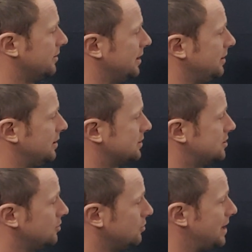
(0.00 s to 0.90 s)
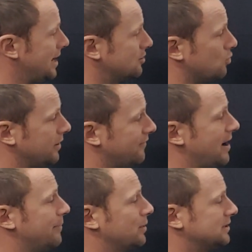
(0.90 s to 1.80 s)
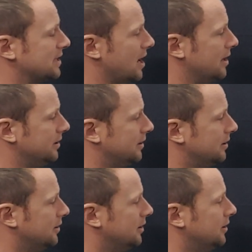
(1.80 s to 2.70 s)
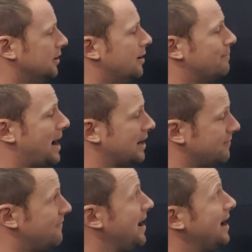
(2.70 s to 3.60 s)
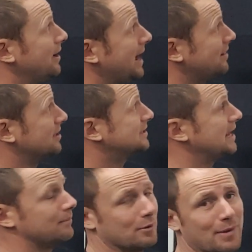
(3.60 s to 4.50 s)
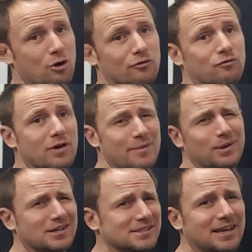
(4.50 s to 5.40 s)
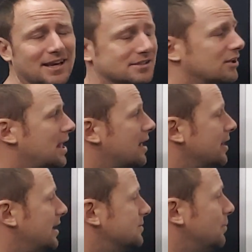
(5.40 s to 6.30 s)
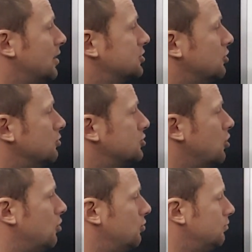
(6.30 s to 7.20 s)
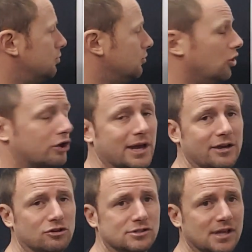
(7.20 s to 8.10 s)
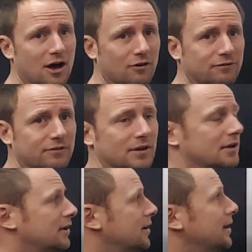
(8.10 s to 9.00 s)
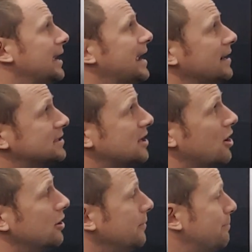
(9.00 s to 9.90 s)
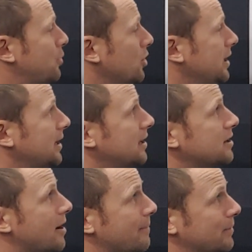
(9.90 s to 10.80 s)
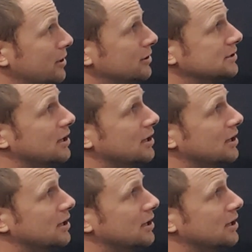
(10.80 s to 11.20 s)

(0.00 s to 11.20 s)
than this dude at 25% body fat at the same amount of weight, because he has a lot less muscle. So look at yourself and start putting in numbers.